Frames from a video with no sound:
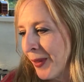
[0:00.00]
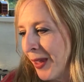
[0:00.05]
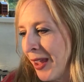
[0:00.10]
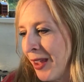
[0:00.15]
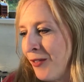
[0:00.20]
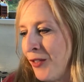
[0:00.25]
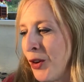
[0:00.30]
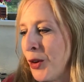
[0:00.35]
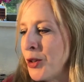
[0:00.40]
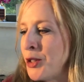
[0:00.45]

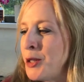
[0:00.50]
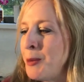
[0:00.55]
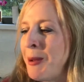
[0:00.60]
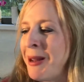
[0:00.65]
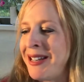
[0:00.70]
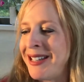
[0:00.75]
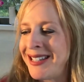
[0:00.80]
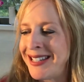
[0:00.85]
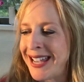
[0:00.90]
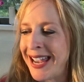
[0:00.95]
If you could
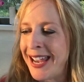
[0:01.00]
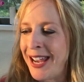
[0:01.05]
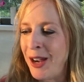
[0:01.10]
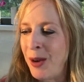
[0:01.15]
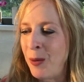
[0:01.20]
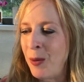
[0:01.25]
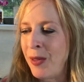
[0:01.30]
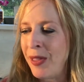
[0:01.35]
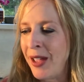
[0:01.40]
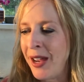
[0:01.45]
spend a
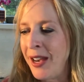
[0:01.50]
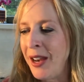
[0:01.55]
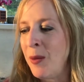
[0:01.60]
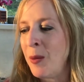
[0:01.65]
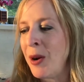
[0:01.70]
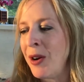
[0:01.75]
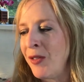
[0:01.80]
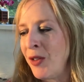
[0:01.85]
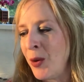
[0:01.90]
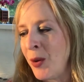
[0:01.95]
day with any
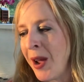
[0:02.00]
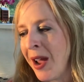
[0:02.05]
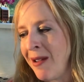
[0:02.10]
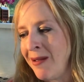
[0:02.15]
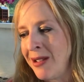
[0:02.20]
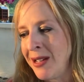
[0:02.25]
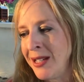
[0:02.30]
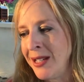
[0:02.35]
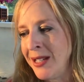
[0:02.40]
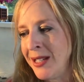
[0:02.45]
one of your
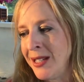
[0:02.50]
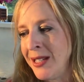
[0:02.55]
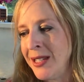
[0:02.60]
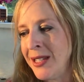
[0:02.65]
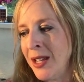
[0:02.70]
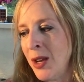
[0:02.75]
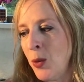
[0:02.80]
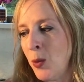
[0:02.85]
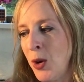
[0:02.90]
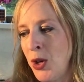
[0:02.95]

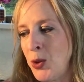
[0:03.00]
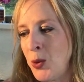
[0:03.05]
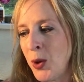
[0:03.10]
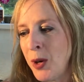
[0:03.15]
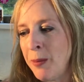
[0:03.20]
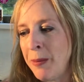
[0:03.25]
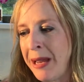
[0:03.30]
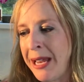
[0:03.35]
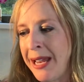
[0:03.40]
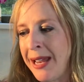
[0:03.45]
characters, which would
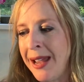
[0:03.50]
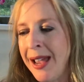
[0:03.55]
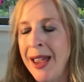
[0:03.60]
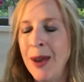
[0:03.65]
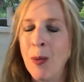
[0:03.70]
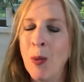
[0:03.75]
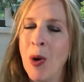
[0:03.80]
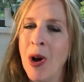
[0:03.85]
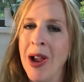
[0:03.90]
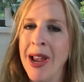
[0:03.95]
it be
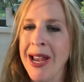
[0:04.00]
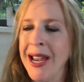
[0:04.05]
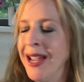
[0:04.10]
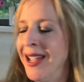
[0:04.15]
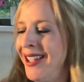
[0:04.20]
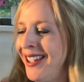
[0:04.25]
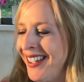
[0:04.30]
and why?